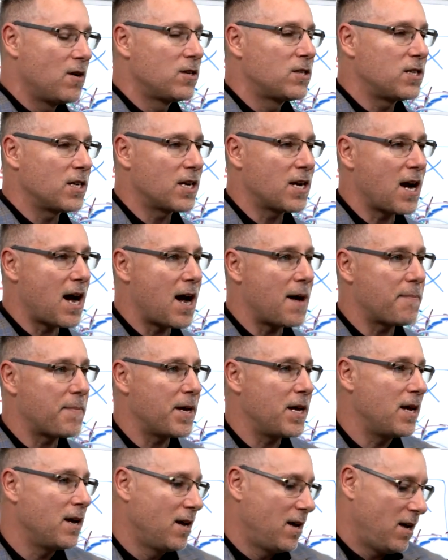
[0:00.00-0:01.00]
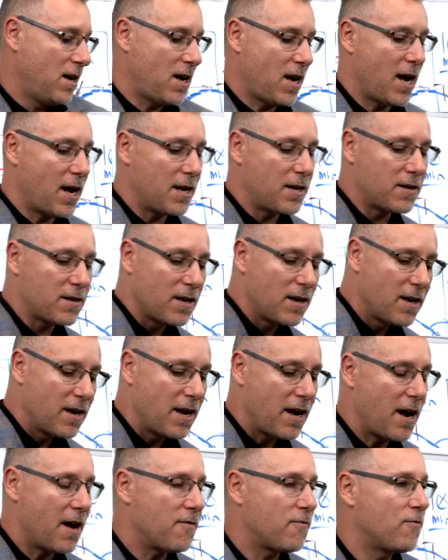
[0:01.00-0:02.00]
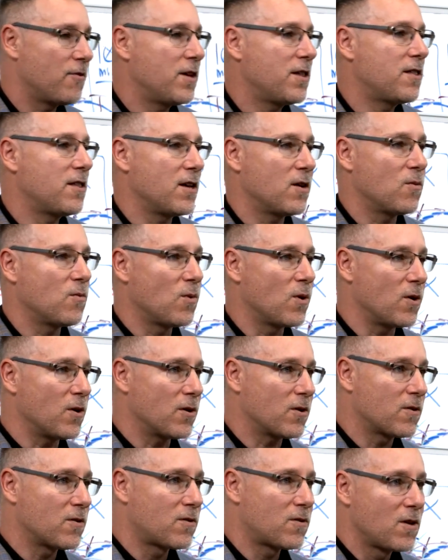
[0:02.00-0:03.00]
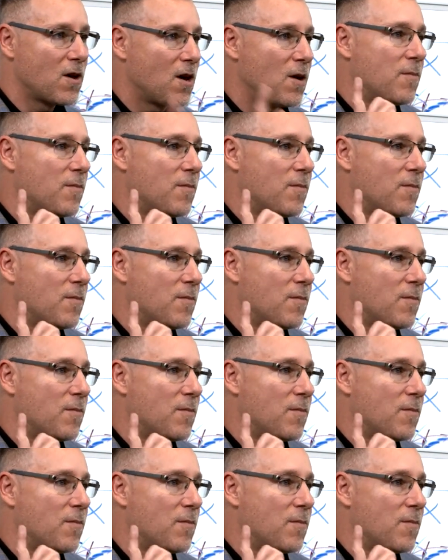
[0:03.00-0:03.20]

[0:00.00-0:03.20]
to copy and everything works.